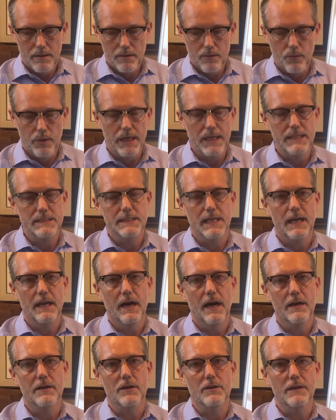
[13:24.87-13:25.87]
when he said
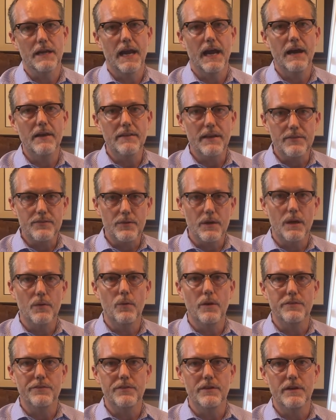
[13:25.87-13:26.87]
hunker down, that's what I
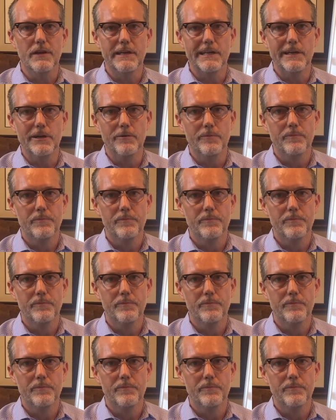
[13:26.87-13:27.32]
want you to do.